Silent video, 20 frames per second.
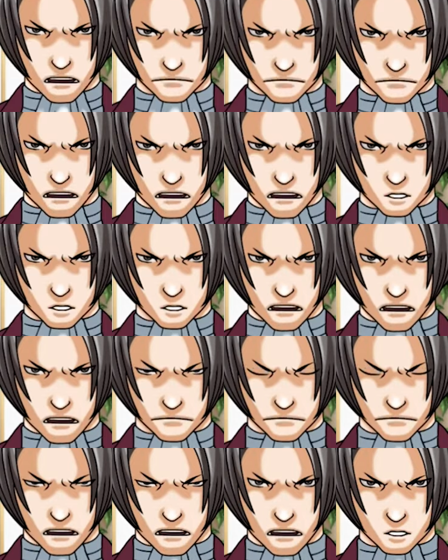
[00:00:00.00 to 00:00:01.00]
will put
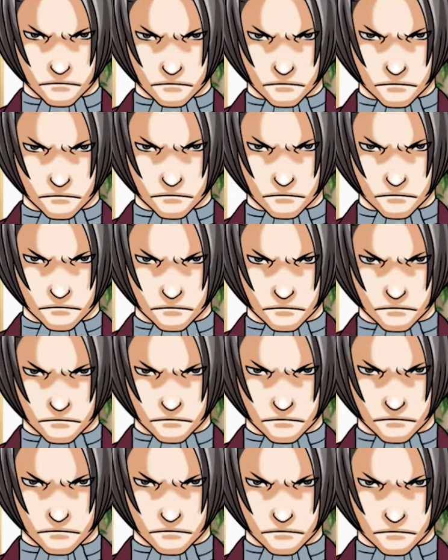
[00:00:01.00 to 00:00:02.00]
my dick in your
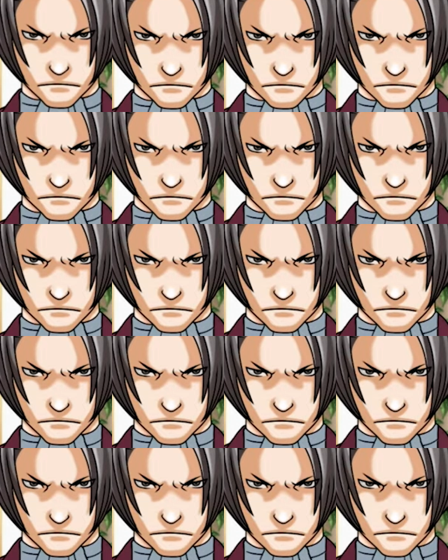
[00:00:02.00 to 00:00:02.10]
bum.